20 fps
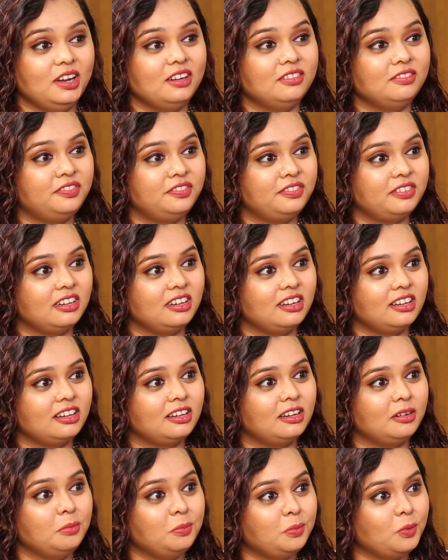have
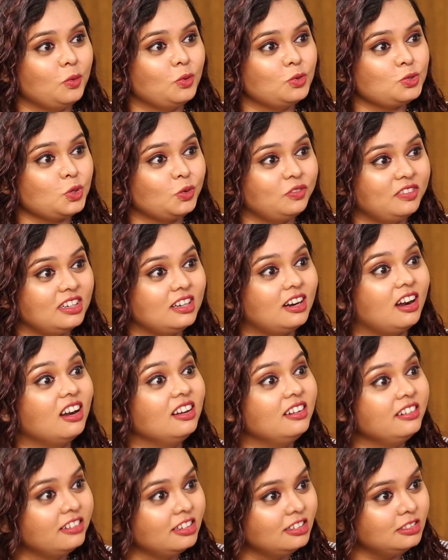composed over
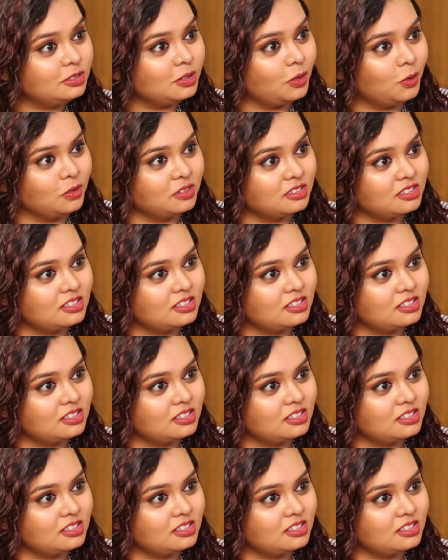100 songs.